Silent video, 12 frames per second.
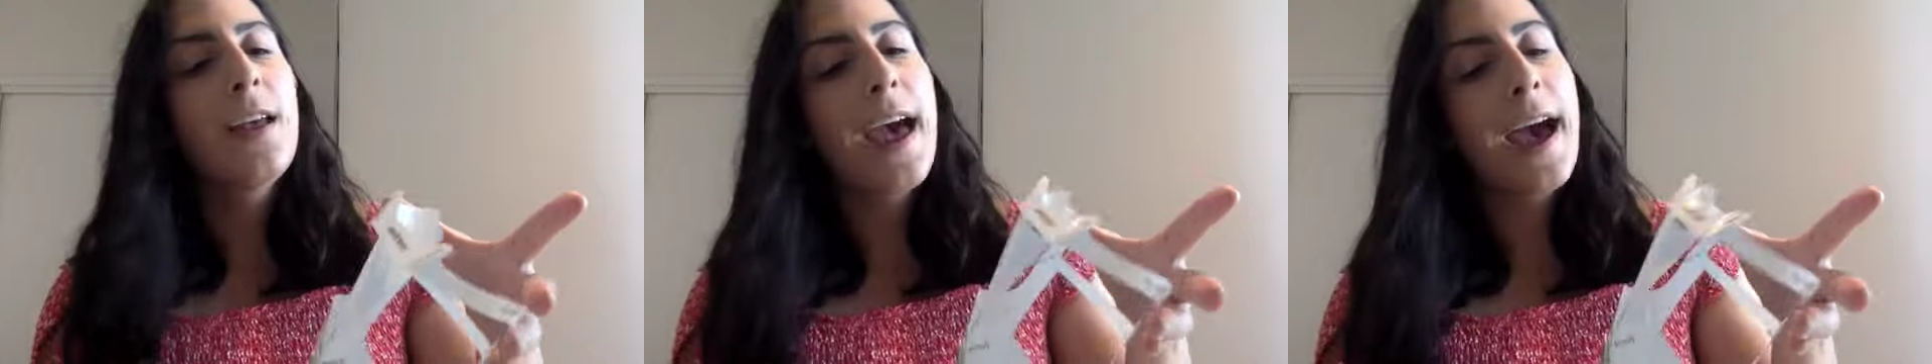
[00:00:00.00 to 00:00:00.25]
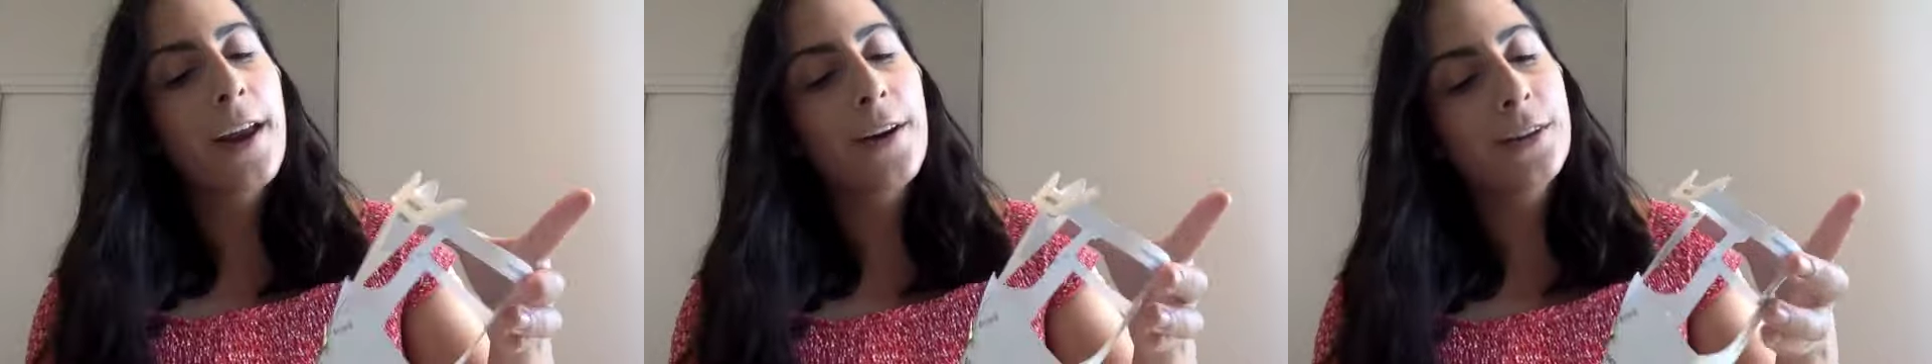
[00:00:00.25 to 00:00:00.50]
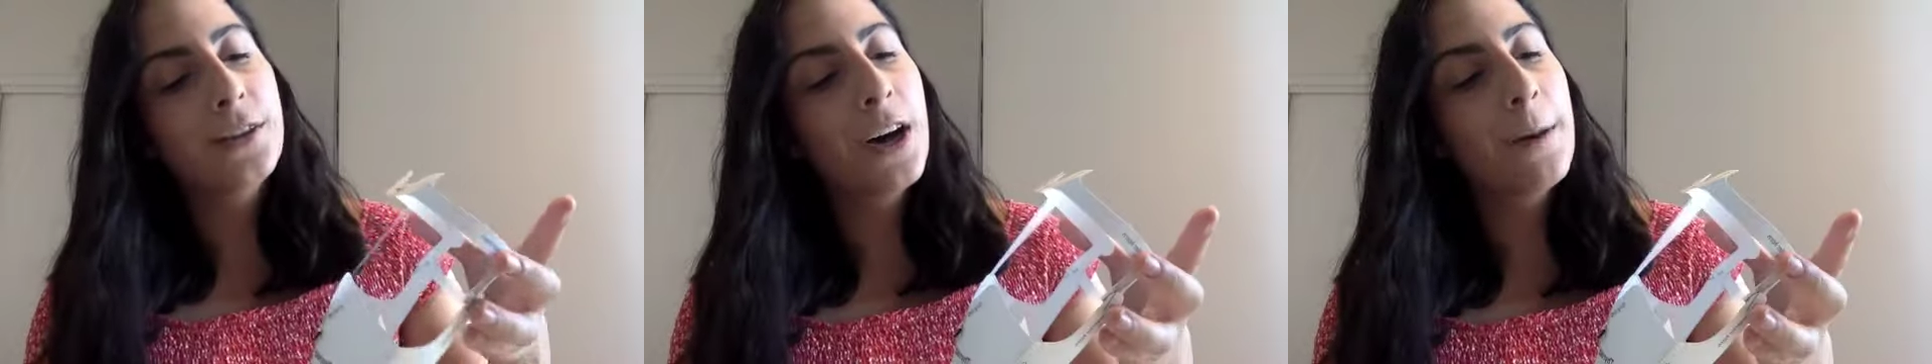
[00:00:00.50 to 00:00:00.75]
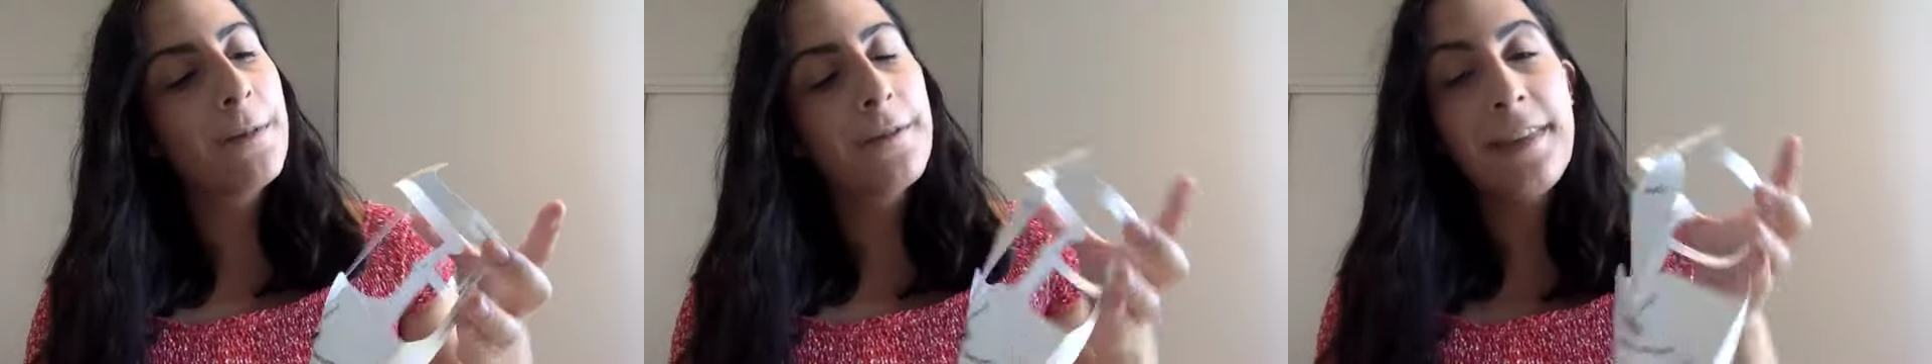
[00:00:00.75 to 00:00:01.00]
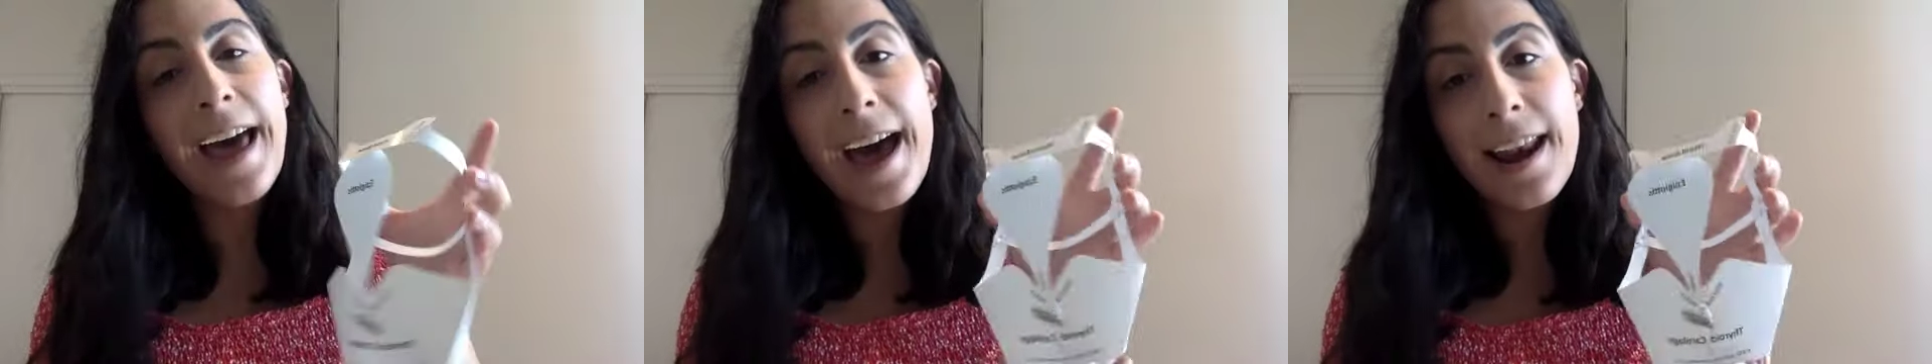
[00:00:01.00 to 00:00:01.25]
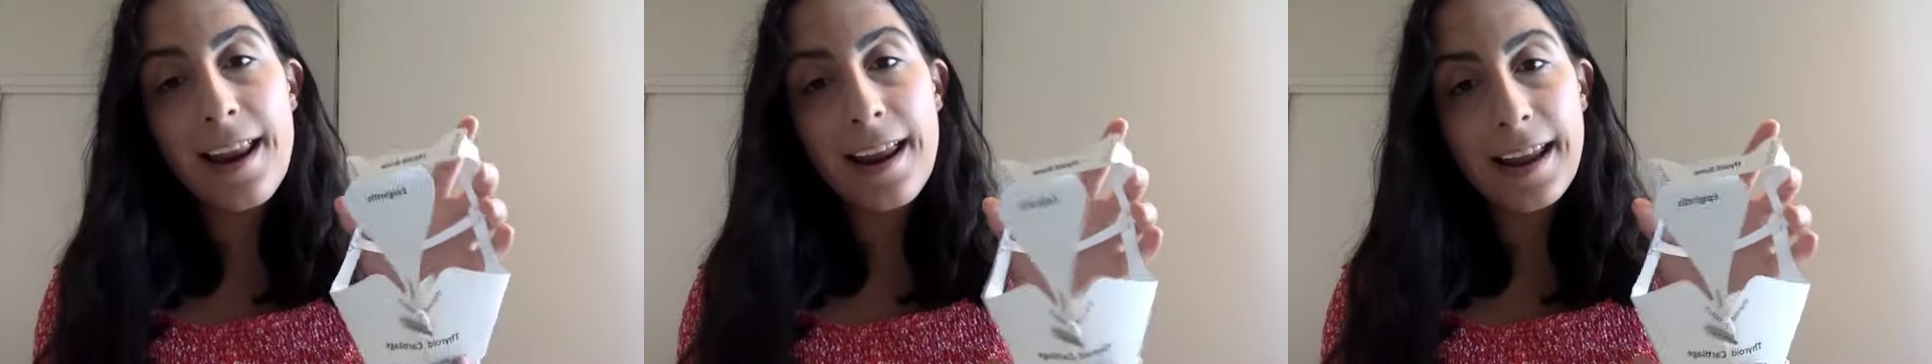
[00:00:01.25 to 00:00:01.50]
And on top of that
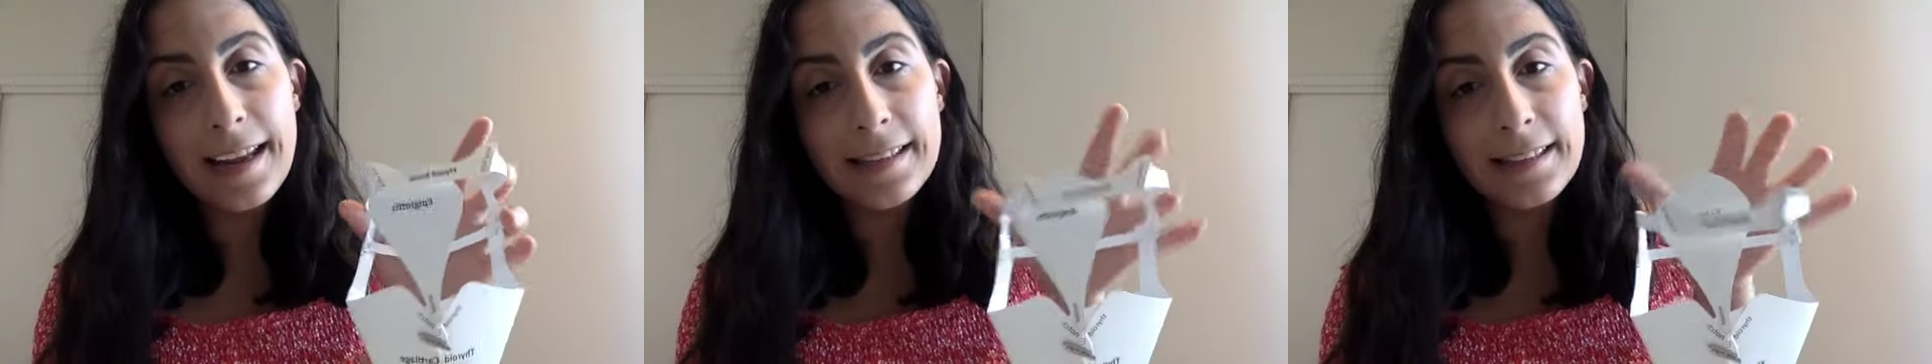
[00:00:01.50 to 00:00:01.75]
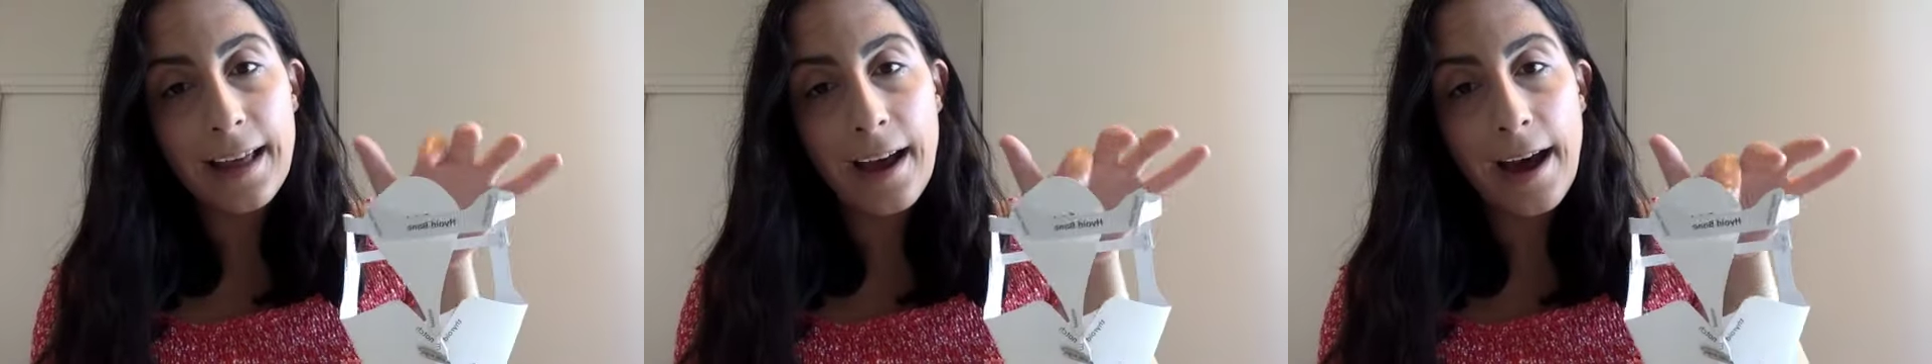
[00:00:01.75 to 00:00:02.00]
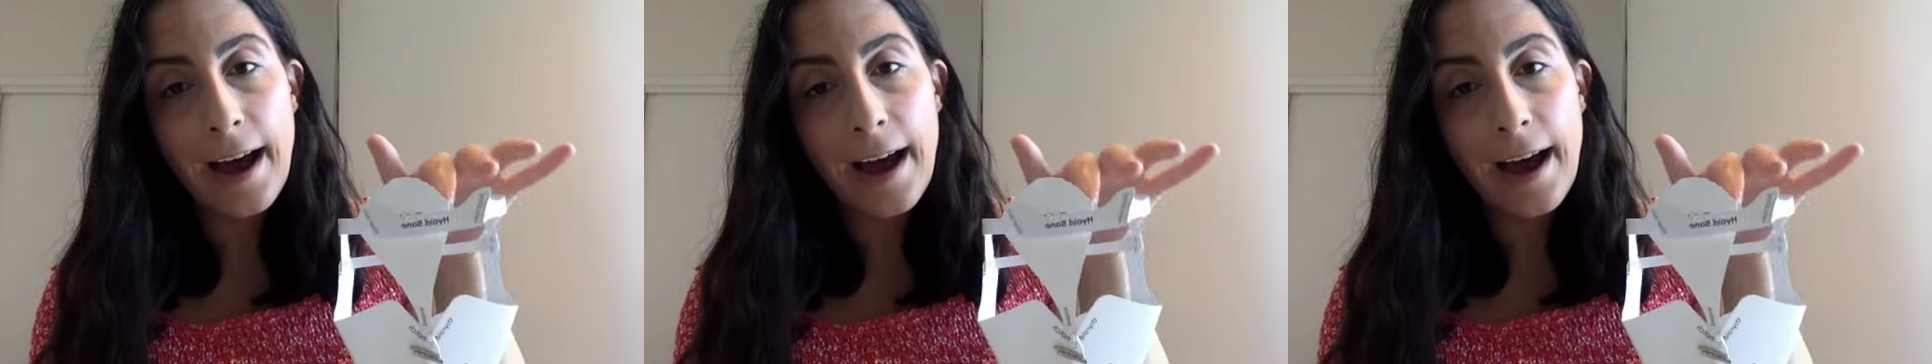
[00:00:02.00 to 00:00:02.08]
is the